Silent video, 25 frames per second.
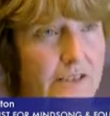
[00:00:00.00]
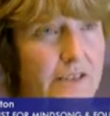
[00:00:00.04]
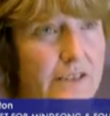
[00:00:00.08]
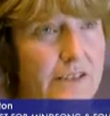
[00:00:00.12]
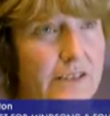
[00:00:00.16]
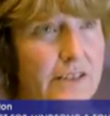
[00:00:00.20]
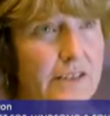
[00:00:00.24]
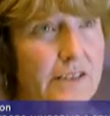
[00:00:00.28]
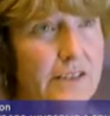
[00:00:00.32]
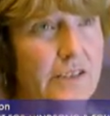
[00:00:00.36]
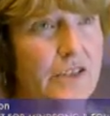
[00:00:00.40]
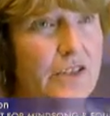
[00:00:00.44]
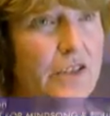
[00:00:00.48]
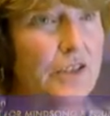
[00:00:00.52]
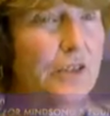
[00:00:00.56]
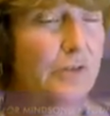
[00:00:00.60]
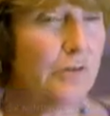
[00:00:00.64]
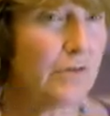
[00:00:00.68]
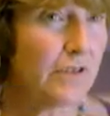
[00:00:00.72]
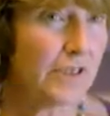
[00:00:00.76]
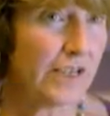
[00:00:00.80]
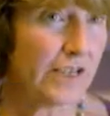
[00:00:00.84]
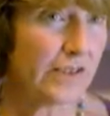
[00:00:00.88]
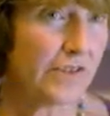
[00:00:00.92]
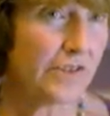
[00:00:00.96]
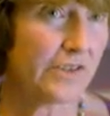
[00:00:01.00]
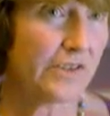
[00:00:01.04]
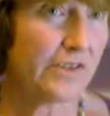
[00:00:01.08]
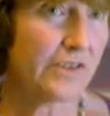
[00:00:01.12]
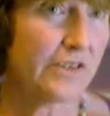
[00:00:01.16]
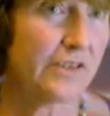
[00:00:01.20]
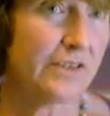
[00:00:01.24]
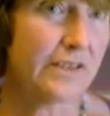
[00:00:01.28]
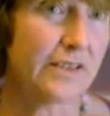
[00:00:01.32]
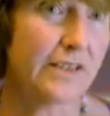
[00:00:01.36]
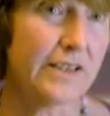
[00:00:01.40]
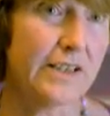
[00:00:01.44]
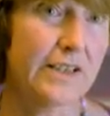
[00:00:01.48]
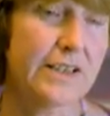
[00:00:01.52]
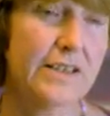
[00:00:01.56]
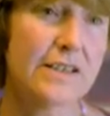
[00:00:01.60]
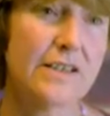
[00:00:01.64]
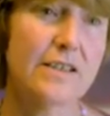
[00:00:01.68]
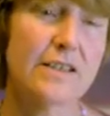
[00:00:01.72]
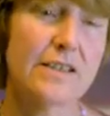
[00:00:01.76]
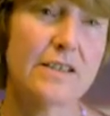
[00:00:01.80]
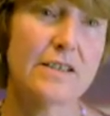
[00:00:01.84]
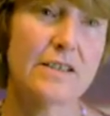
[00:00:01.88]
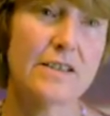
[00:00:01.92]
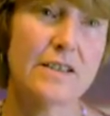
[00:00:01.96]
since 2006,
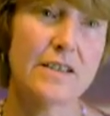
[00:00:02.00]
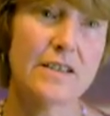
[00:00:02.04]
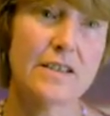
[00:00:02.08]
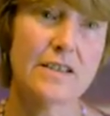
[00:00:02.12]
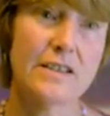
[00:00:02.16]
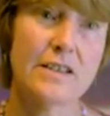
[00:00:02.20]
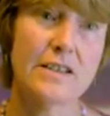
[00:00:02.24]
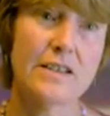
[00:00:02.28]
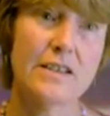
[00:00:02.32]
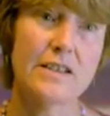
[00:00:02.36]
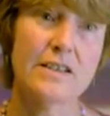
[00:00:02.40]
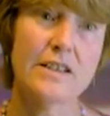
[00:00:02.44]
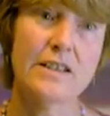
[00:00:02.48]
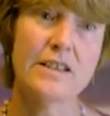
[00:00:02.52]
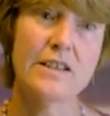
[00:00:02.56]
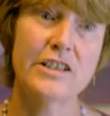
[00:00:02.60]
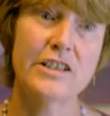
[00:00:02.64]
since its